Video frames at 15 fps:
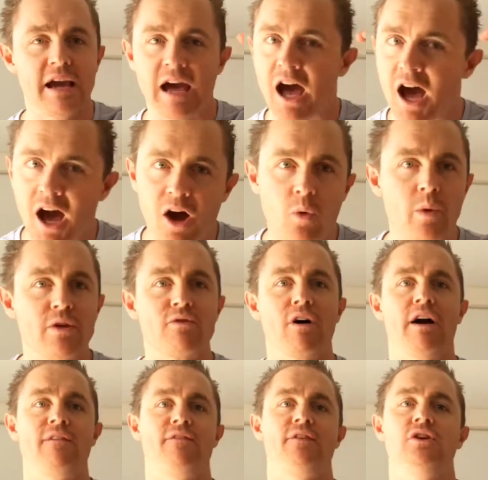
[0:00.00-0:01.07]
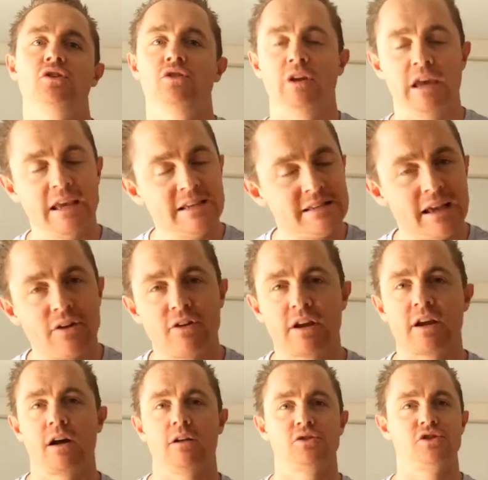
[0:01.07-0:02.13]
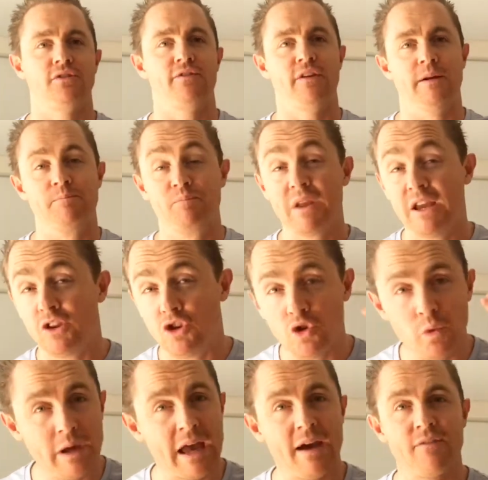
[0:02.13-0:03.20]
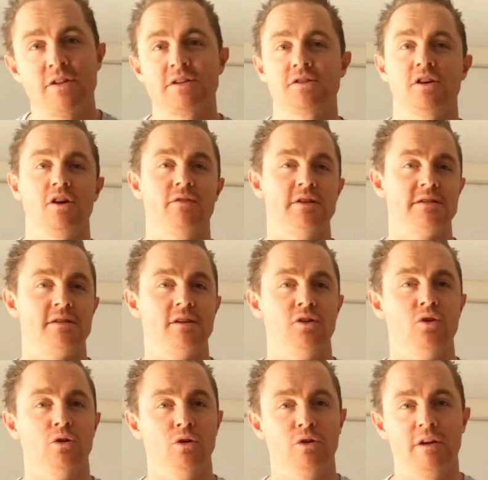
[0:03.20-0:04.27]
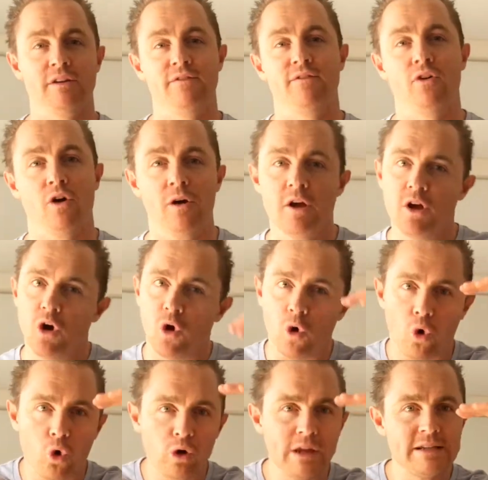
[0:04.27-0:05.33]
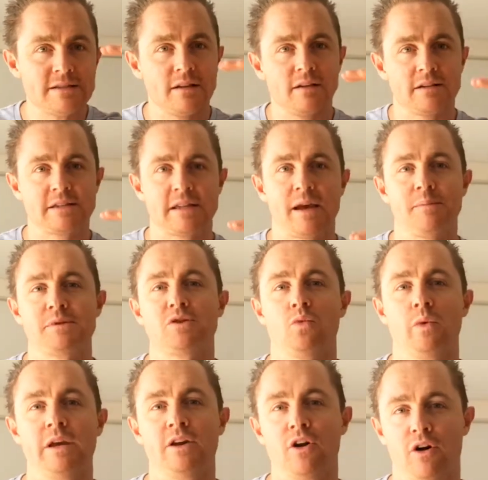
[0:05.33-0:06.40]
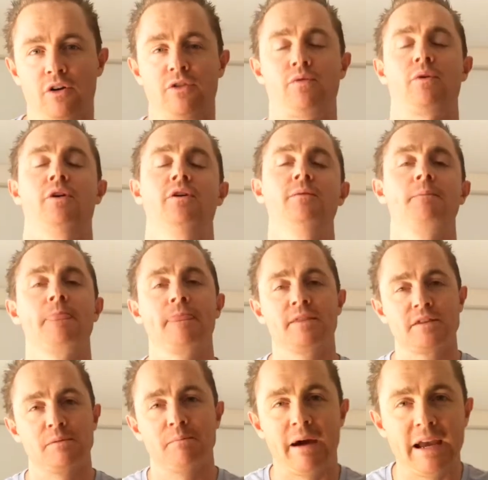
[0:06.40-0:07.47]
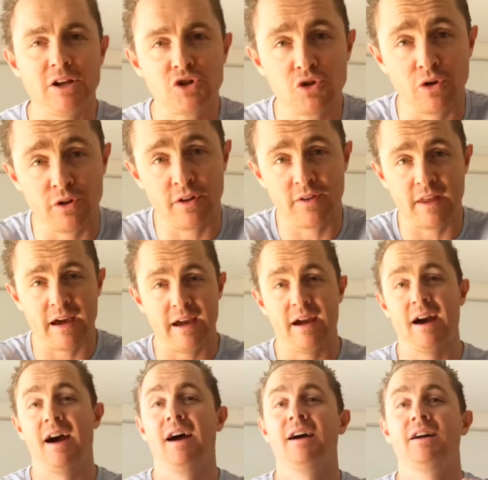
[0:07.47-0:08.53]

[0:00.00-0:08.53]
Are we right for you? Is there a culture fit? Do we have the service that you're looking for? All these little steps that we go through to make sure that they are